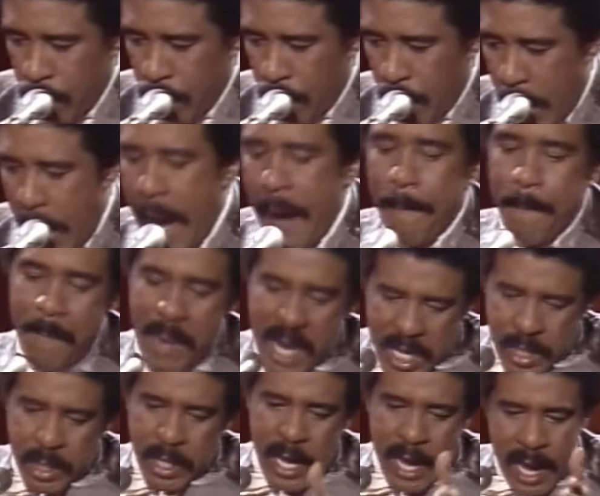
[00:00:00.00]
I
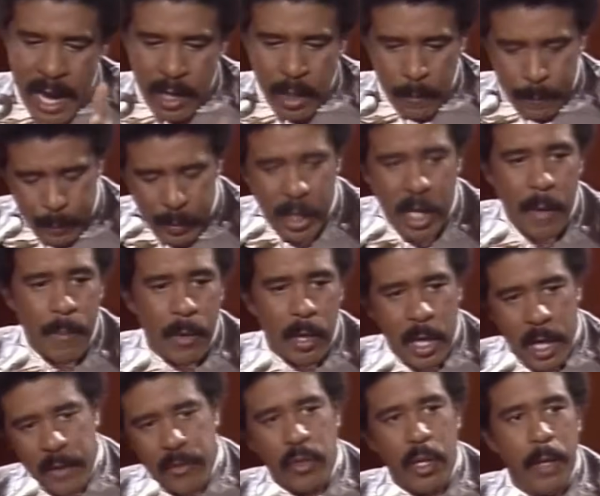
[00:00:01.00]
bent down to pick up a
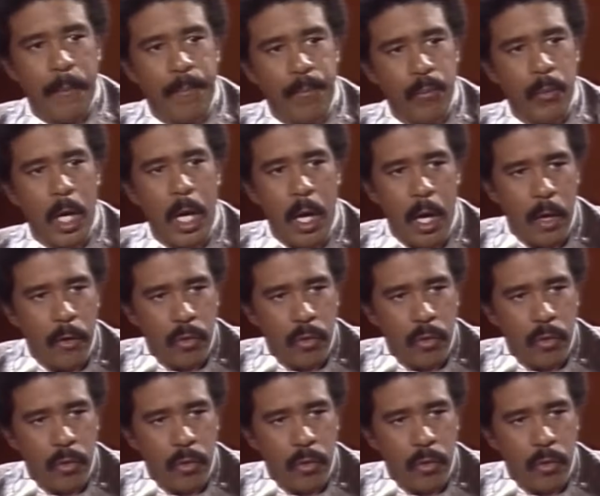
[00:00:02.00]
letter and said,